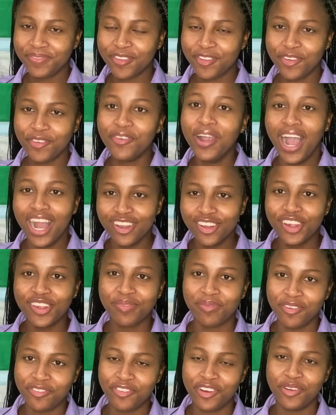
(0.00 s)
Well, I just my
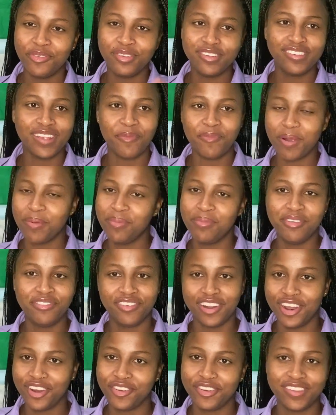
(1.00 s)
friend, which is a problem of
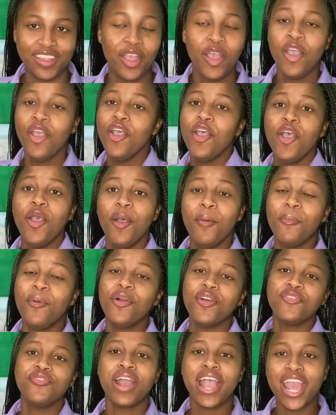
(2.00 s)
our cousin. But
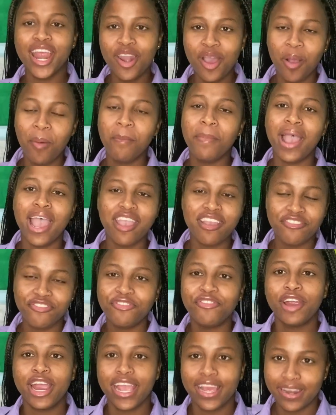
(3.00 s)
ride down my
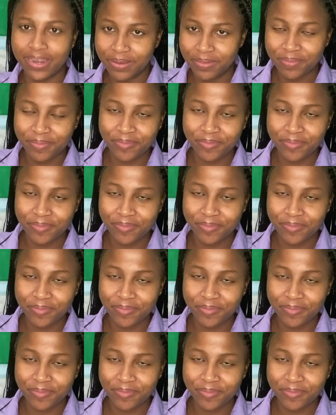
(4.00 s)
friend.